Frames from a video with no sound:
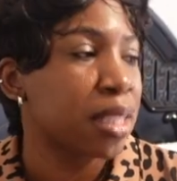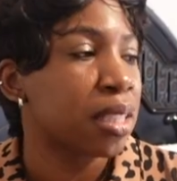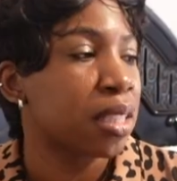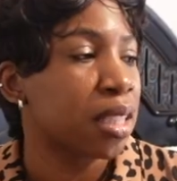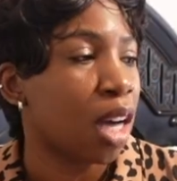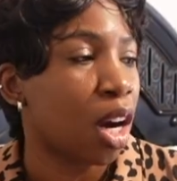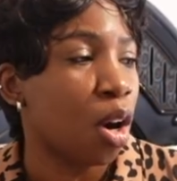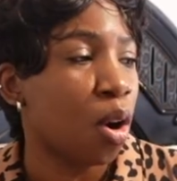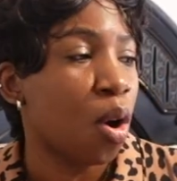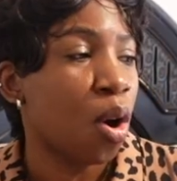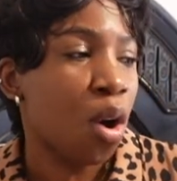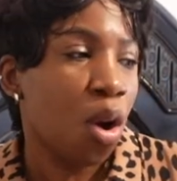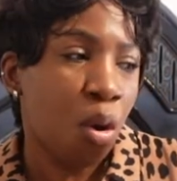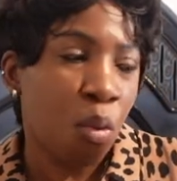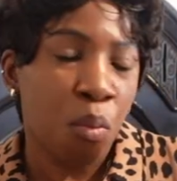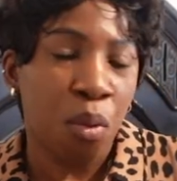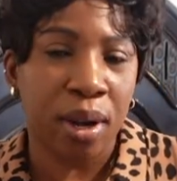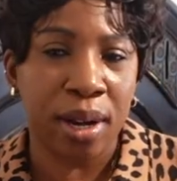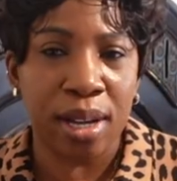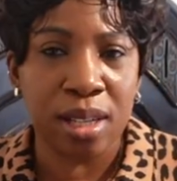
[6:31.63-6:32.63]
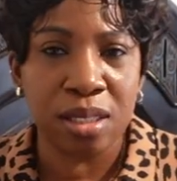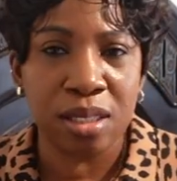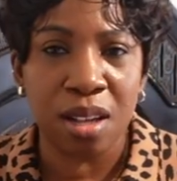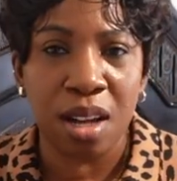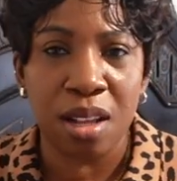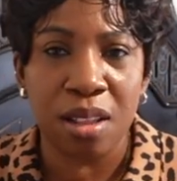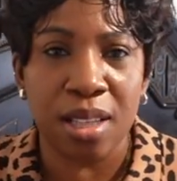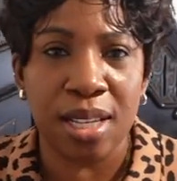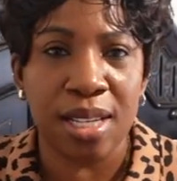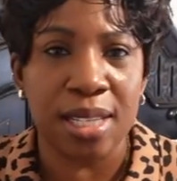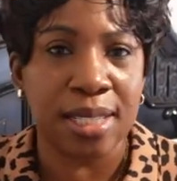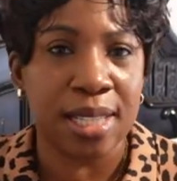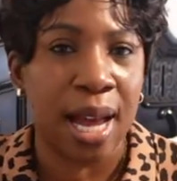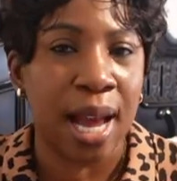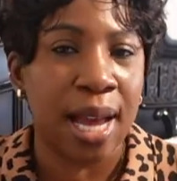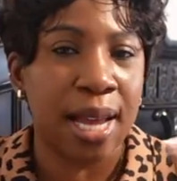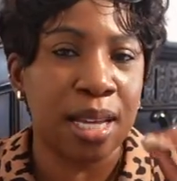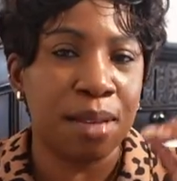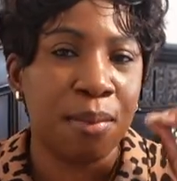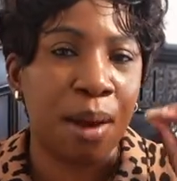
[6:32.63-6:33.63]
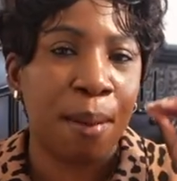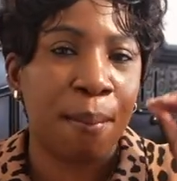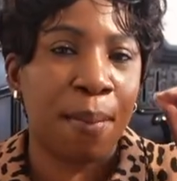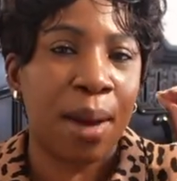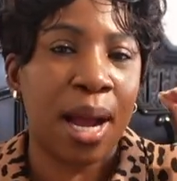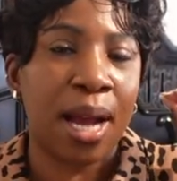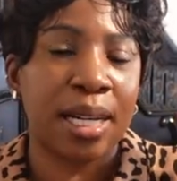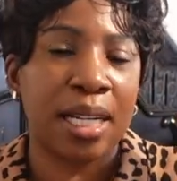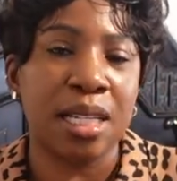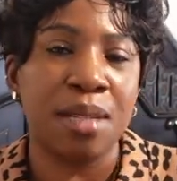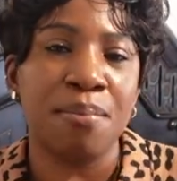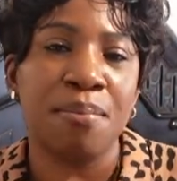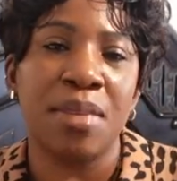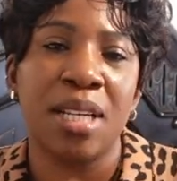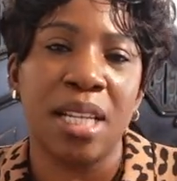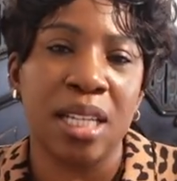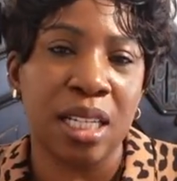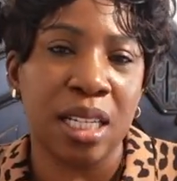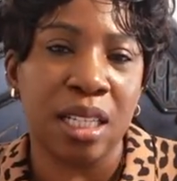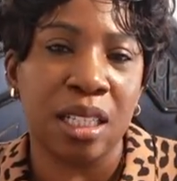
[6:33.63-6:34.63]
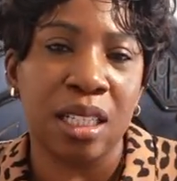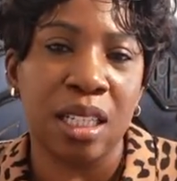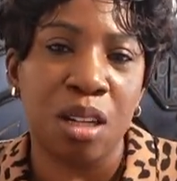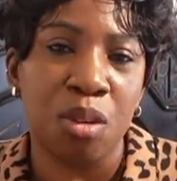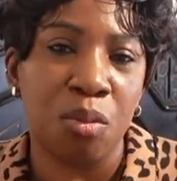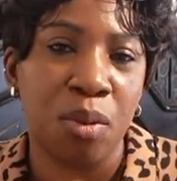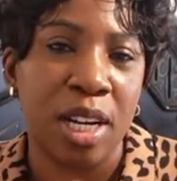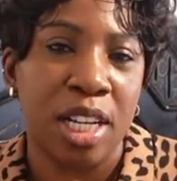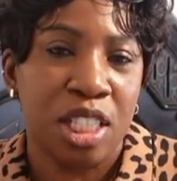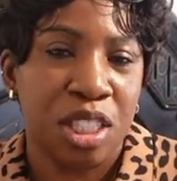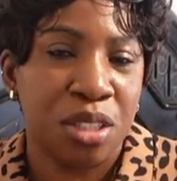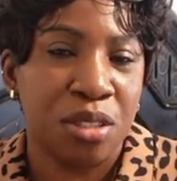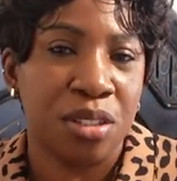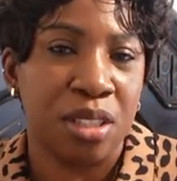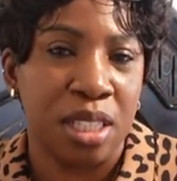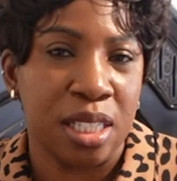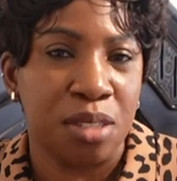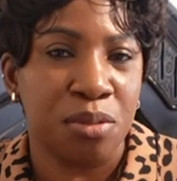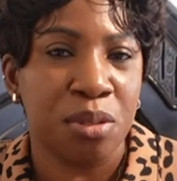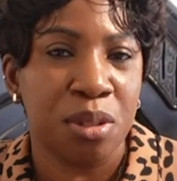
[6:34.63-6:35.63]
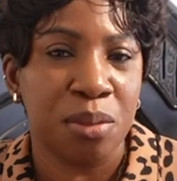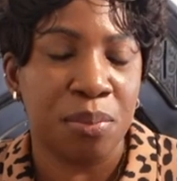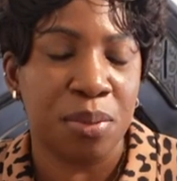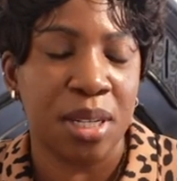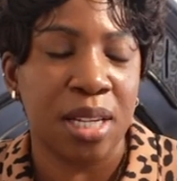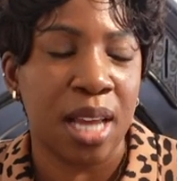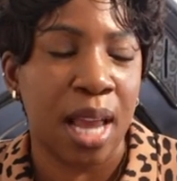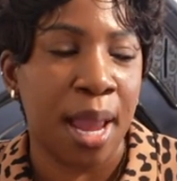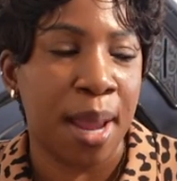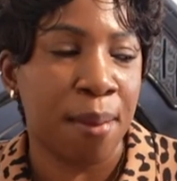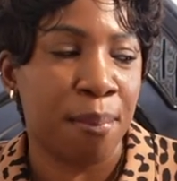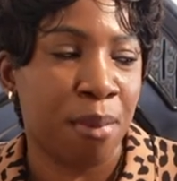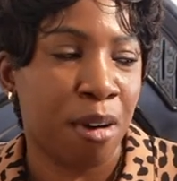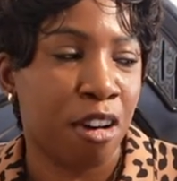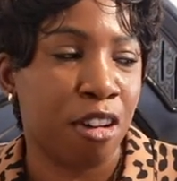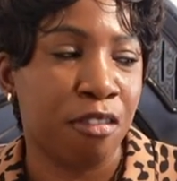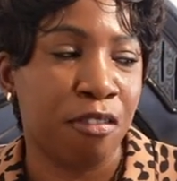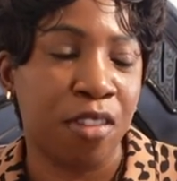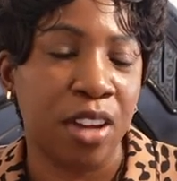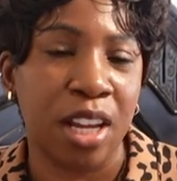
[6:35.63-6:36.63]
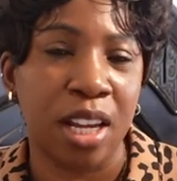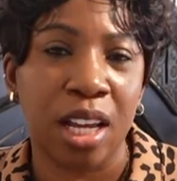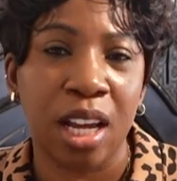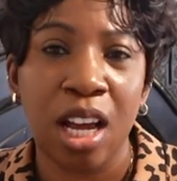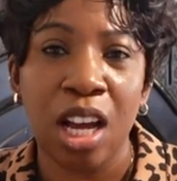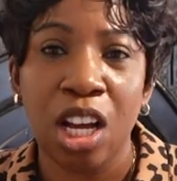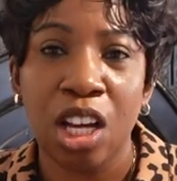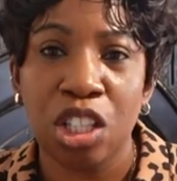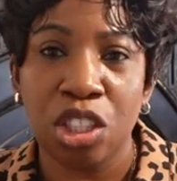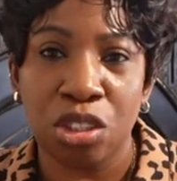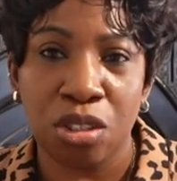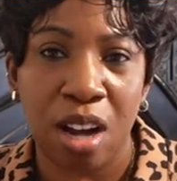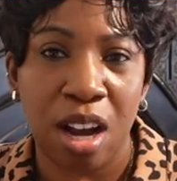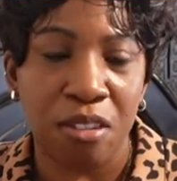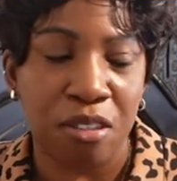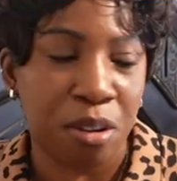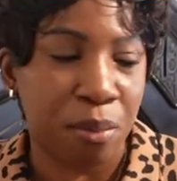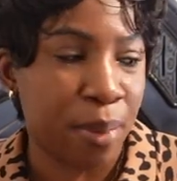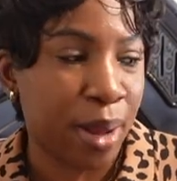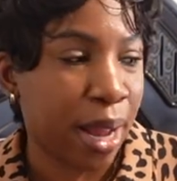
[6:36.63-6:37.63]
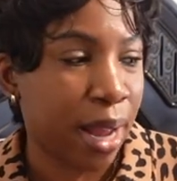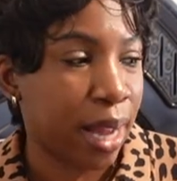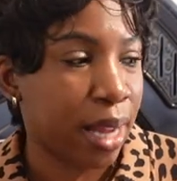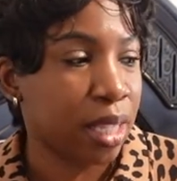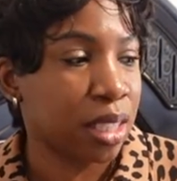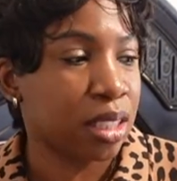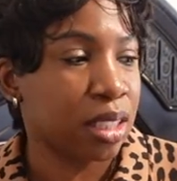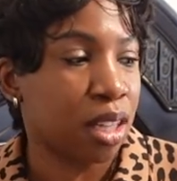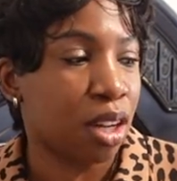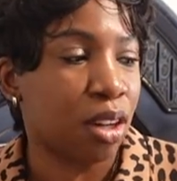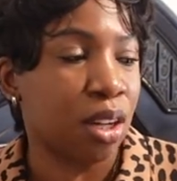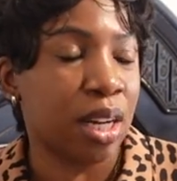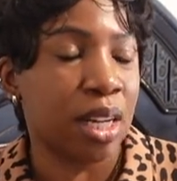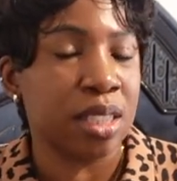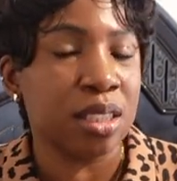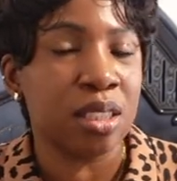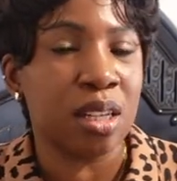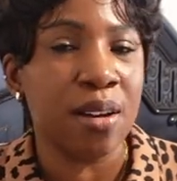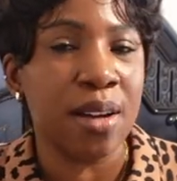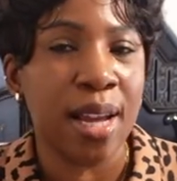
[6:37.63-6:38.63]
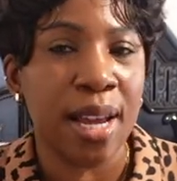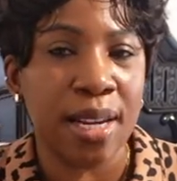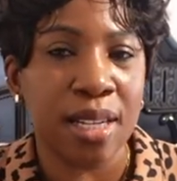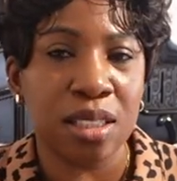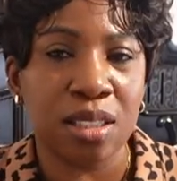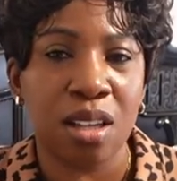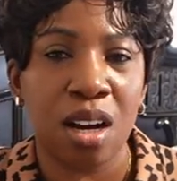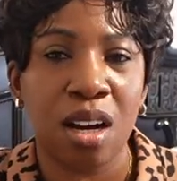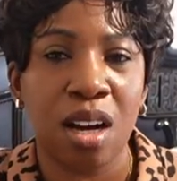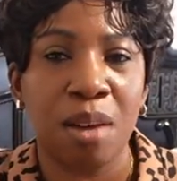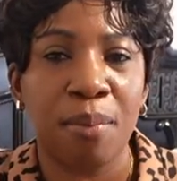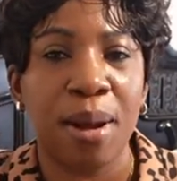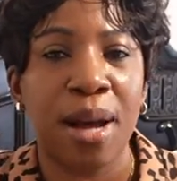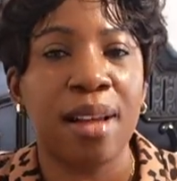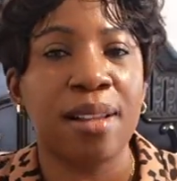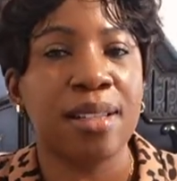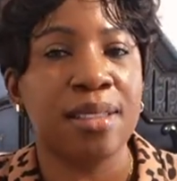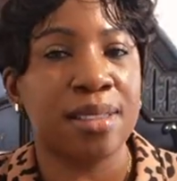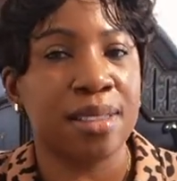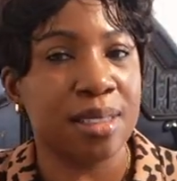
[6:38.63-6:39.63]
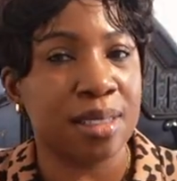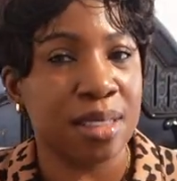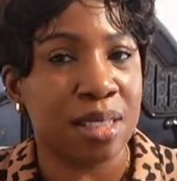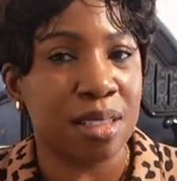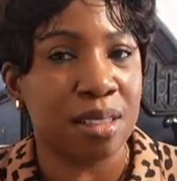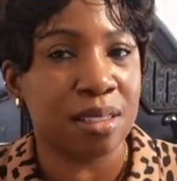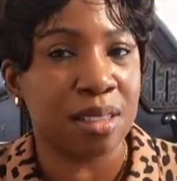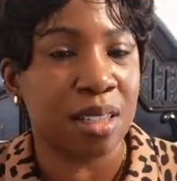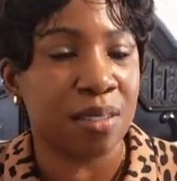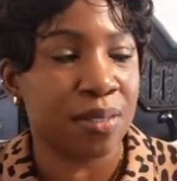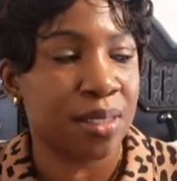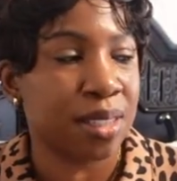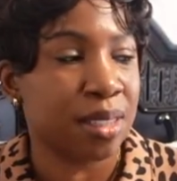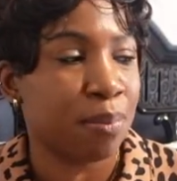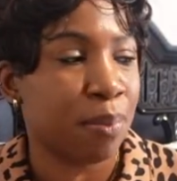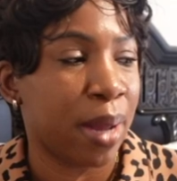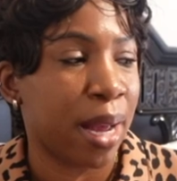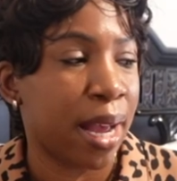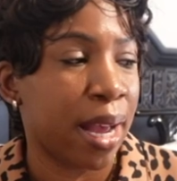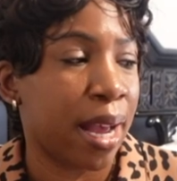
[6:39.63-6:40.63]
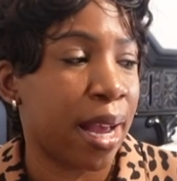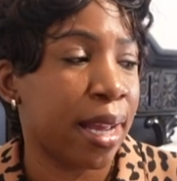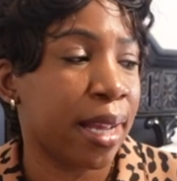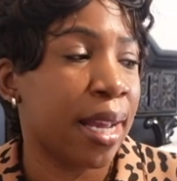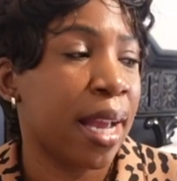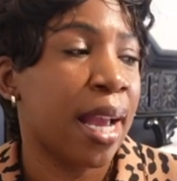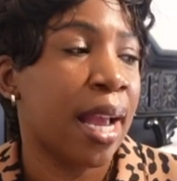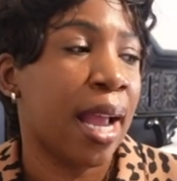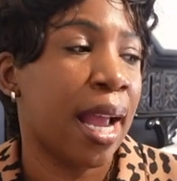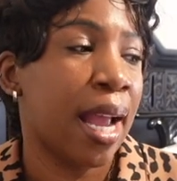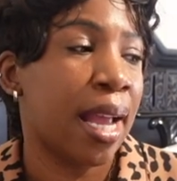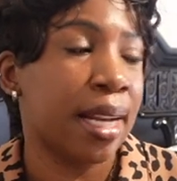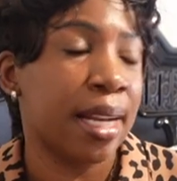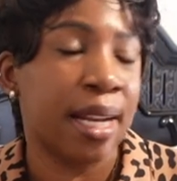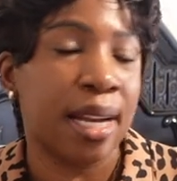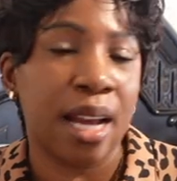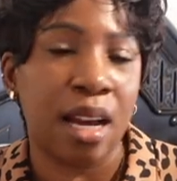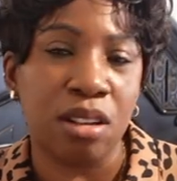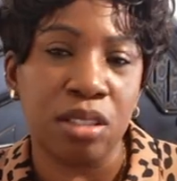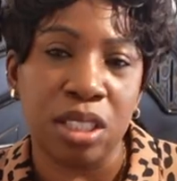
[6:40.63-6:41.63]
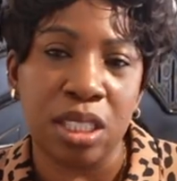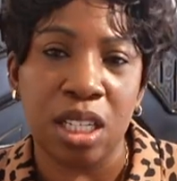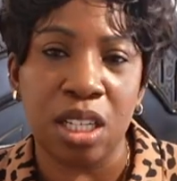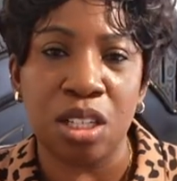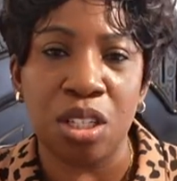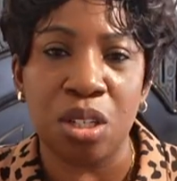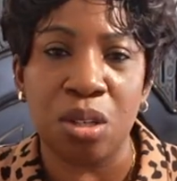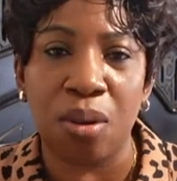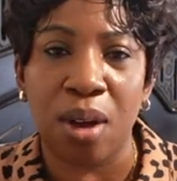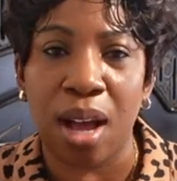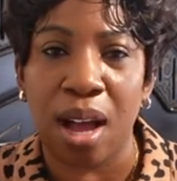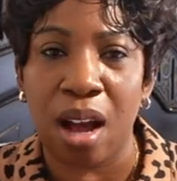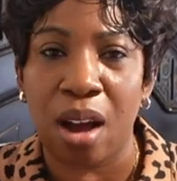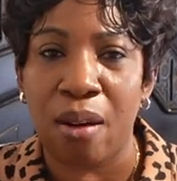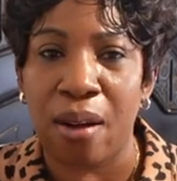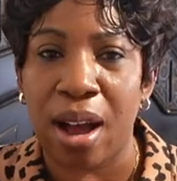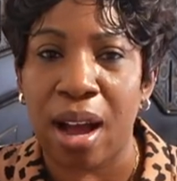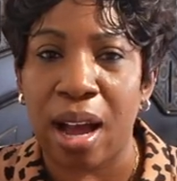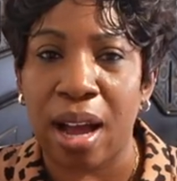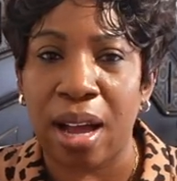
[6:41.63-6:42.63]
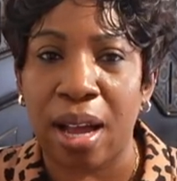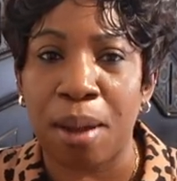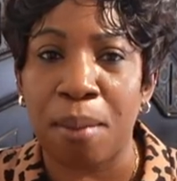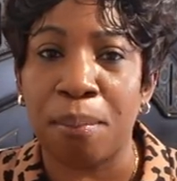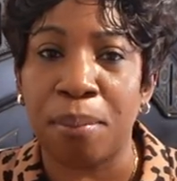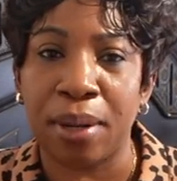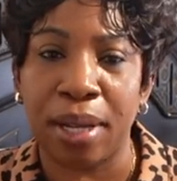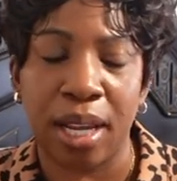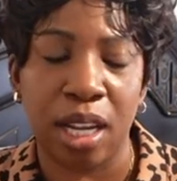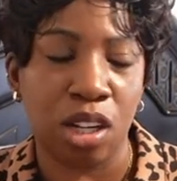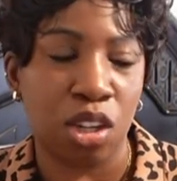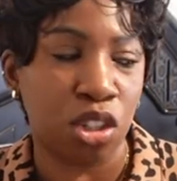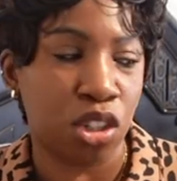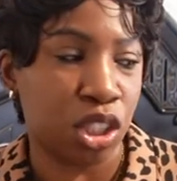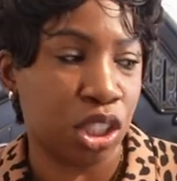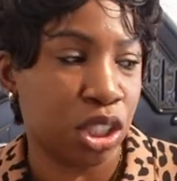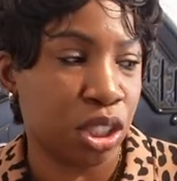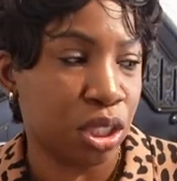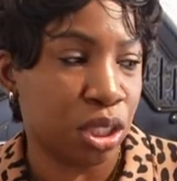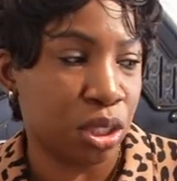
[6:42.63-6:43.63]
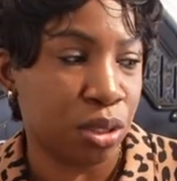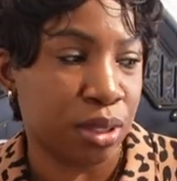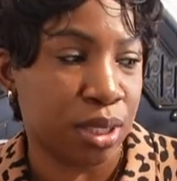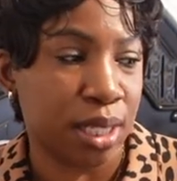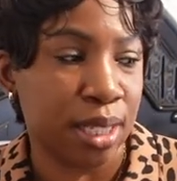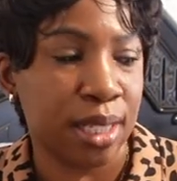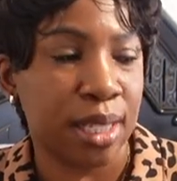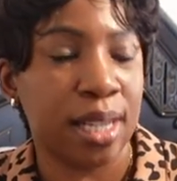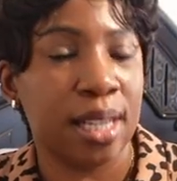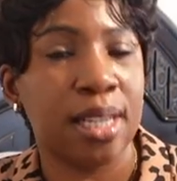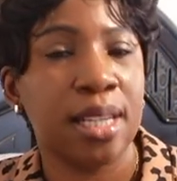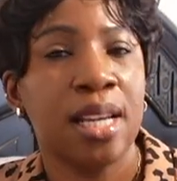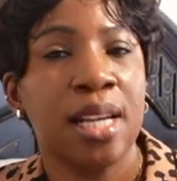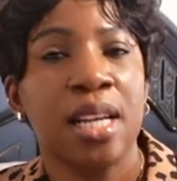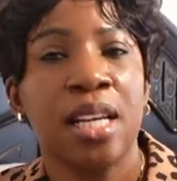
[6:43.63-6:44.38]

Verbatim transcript: So when I saw this, I my mind immediately went to this would be a perfect travel bag. So let's go ahead and talk about the details of this bag, and then I'll tell you how I plan on using it.